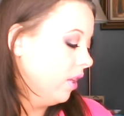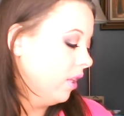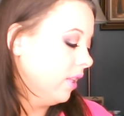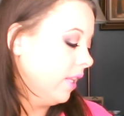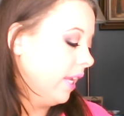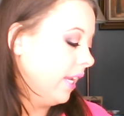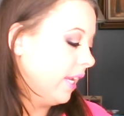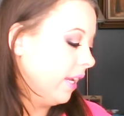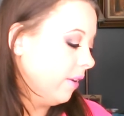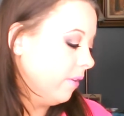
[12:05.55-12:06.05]

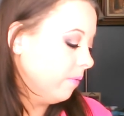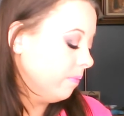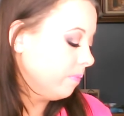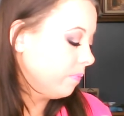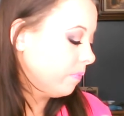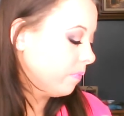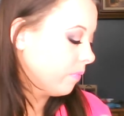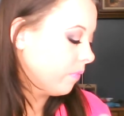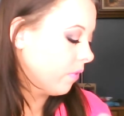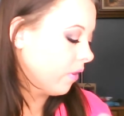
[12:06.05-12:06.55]
Like,
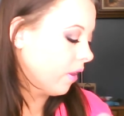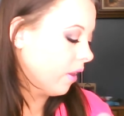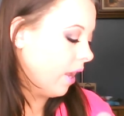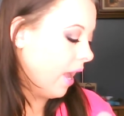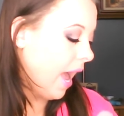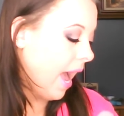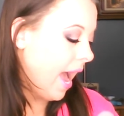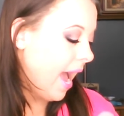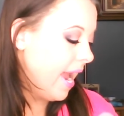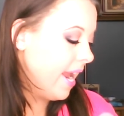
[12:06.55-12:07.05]

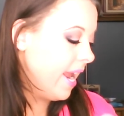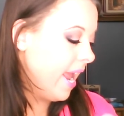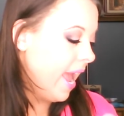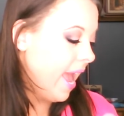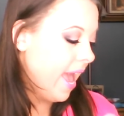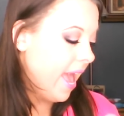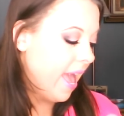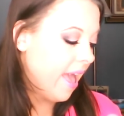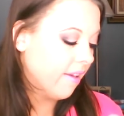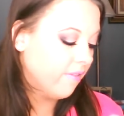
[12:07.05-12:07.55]
I
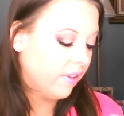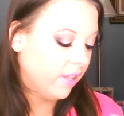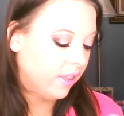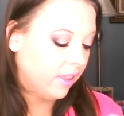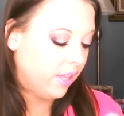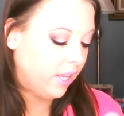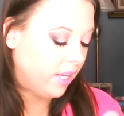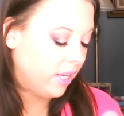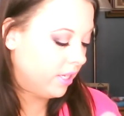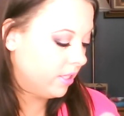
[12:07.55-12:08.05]

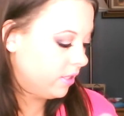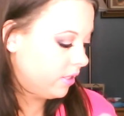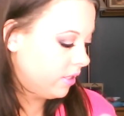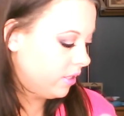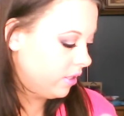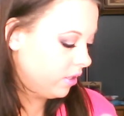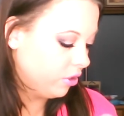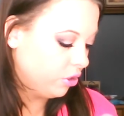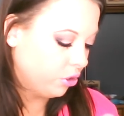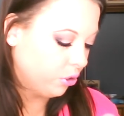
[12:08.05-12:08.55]
have these
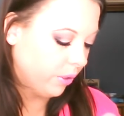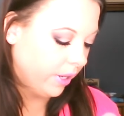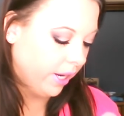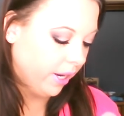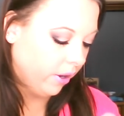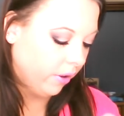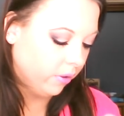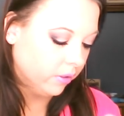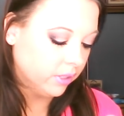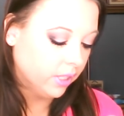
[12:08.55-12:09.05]

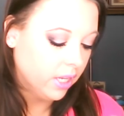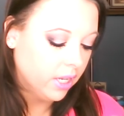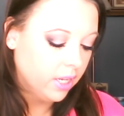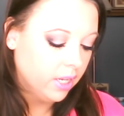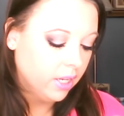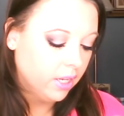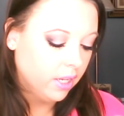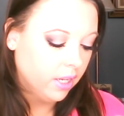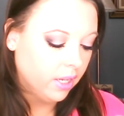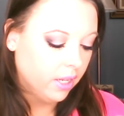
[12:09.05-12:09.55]
trios,
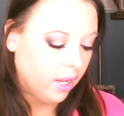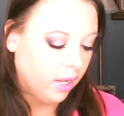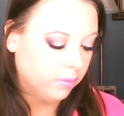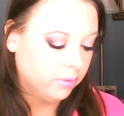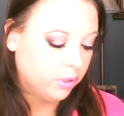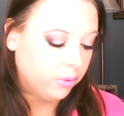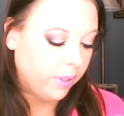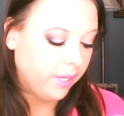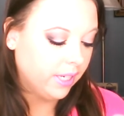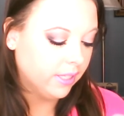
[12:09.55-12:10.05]

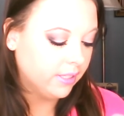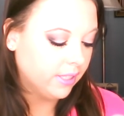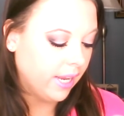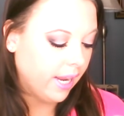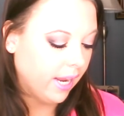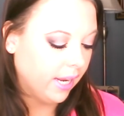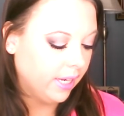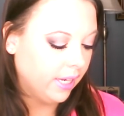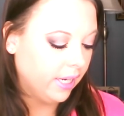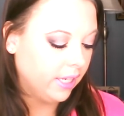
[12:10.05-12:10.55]
Sweet as
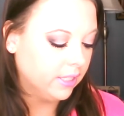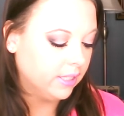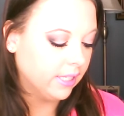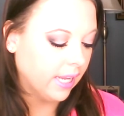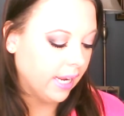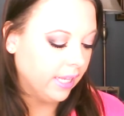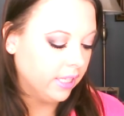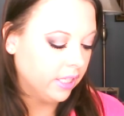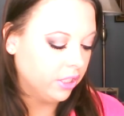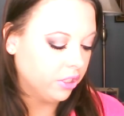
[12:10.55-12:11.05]
Candy,
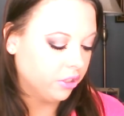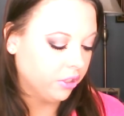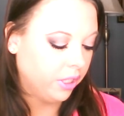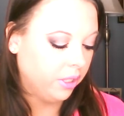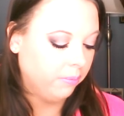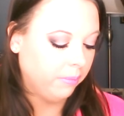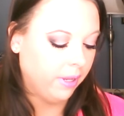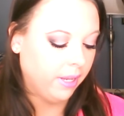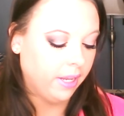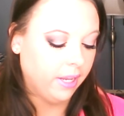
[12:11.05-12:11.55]
Silent
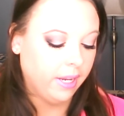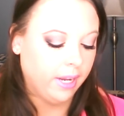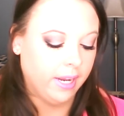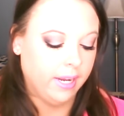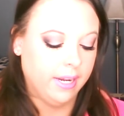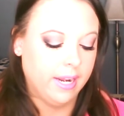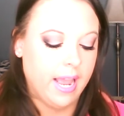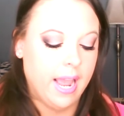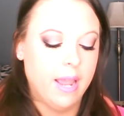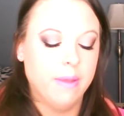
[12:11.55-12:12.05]
Treatment,
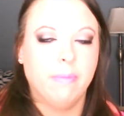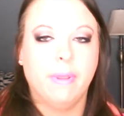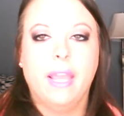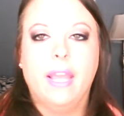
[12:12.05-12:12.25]
and I'm